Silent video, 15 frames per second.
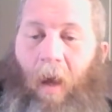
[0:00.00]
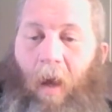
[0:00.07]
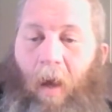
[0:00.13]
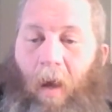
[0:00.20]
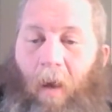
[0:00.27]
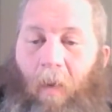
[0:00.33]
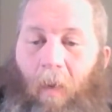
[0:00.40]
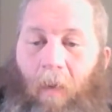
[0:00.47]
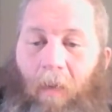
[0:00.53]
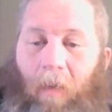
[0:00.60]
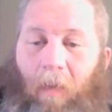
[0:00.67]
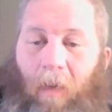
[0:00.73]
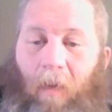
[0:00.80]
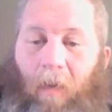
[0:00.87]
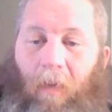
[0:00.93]

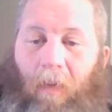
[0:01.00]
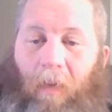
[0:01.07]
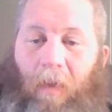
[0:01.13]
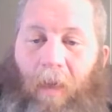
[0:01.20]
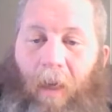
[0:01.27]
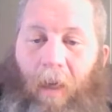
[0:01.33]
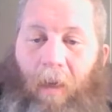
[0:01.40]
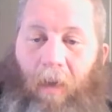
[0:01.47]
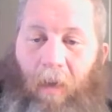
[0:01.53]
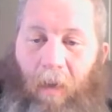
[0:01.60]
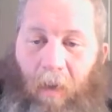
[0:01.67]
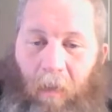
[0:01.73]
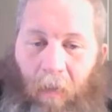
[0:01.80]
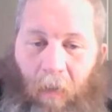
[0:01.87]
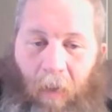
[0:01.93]
Walterman Homestead,
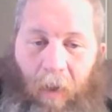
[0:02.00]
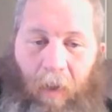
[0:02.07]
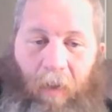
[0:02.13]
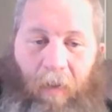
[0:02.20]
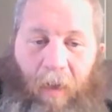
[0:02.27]
good morning.